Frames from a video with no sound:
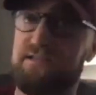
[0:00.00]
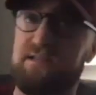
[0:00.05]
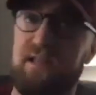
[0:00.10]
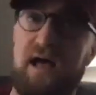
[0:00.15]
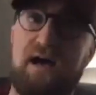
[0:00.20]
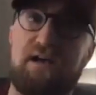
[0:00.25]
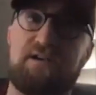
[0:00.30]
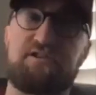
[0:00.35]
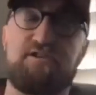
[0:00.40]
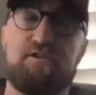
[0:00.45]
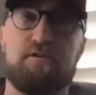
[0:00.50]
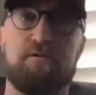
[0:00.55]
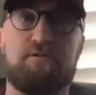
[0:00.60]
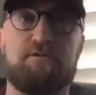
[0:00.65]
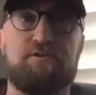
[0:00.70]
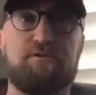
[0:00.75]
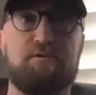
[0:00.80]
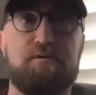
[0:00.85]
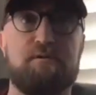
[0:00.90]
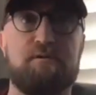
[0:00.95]
last year at
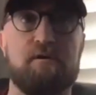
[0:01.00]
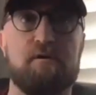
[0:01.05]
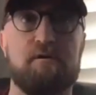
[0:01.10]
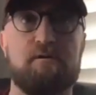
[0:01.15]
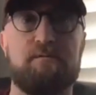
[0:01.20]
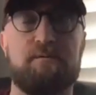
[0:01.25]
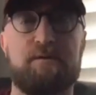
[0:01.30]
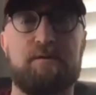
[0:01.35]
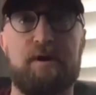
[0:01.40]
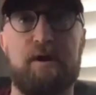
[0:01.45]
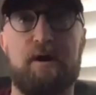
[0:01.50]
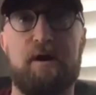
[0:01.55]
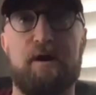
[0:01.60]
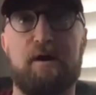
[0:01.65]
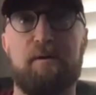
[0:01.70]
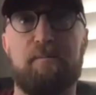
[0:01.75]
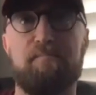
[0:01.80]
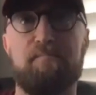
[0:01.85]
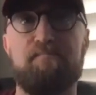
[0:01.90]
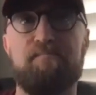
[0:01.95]
junior.
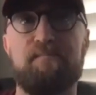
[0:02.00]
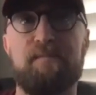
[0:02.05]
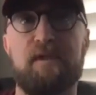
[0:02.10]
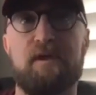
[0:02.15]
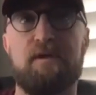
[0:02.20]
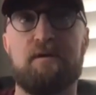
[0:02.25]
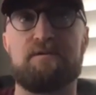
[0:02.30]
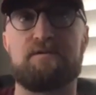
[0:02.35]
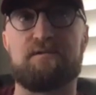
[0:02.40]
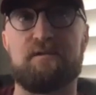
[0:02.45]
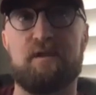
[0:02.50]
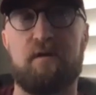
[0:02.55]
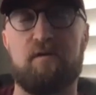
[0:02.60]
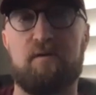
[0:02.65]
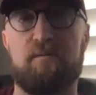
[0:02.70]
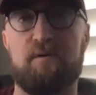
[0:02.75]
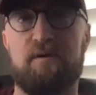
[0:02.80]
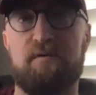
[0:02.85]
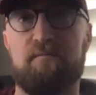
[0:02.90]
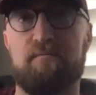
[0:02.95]
So that would
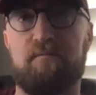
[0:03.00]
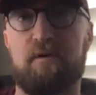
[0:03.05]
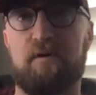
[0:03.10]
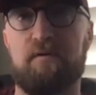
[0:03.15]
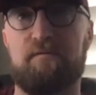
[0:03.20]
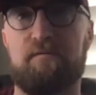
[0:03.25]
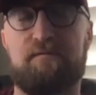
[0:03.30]
have been what,